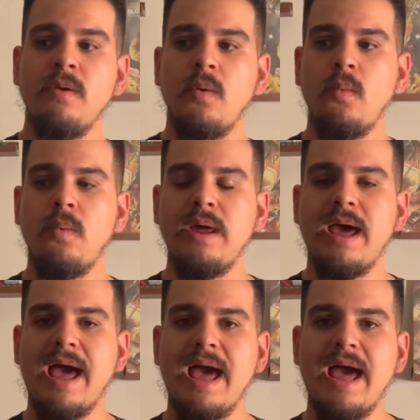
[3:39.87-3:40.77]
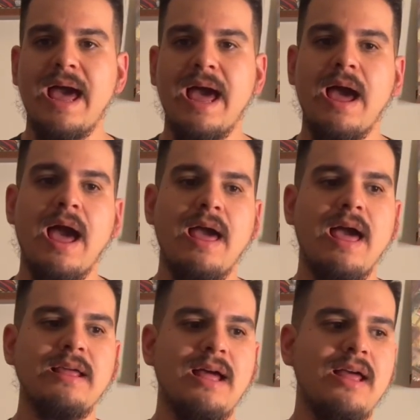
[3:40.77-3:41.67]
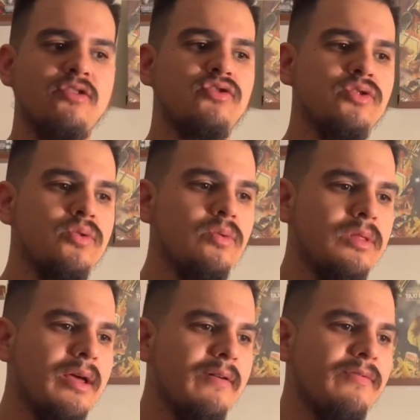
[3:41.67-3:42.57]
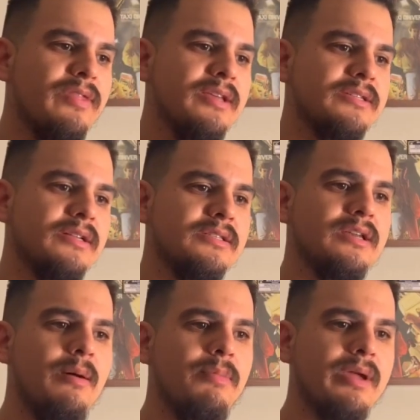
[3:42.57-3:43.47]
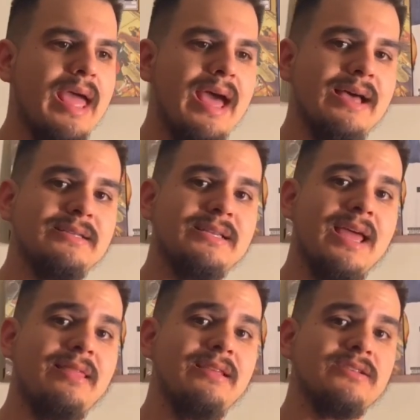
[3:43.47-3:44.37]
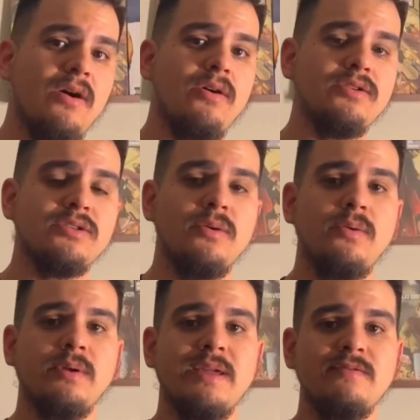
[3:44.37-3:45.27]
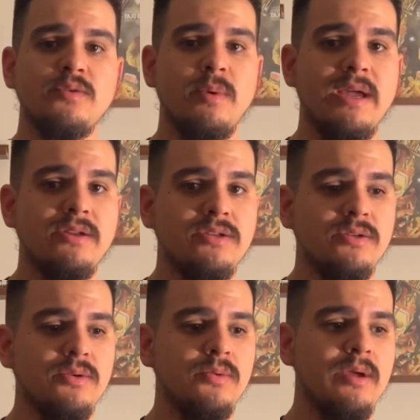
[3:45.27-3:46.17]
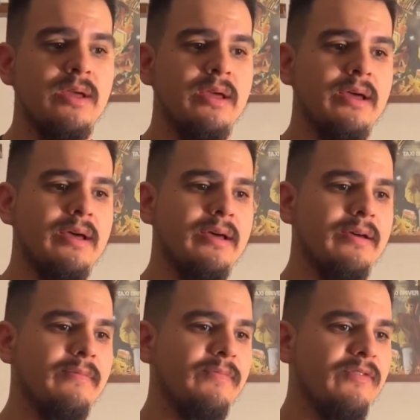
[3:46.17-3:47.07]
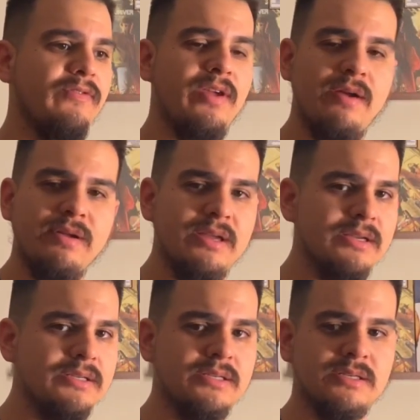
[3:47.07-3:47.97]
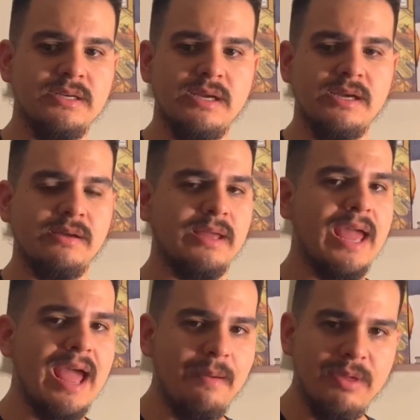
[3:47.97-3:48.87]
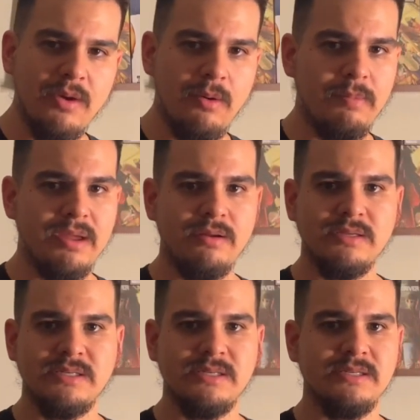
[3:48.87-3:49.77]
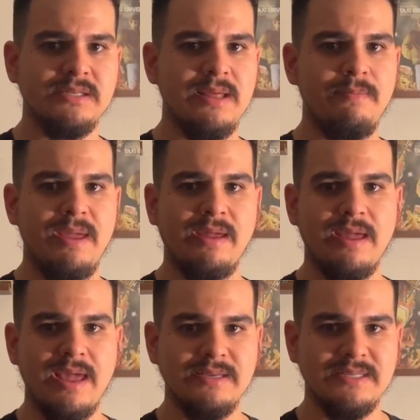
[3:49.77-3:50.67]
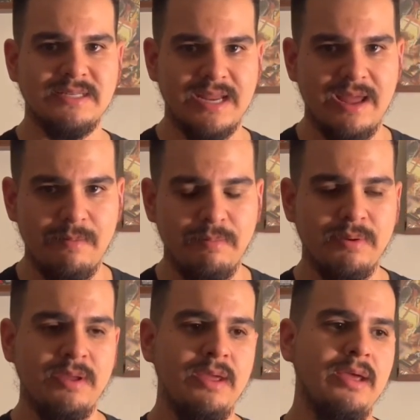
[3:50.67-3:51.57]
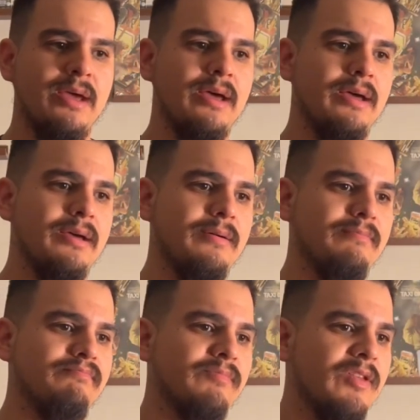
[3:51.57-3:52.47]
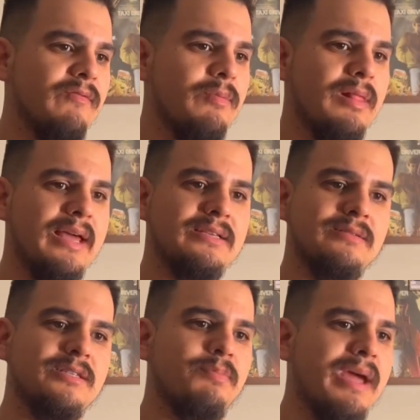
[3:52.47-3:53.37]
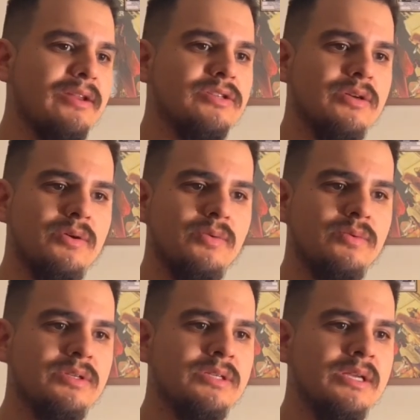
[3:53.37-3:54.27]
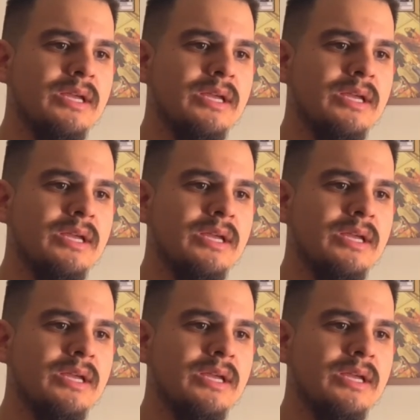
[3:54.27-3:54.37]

what I do love this ensemble cast, and this also gives way to various cameo appearances that make a stamp. From the likes of Spike Jonze.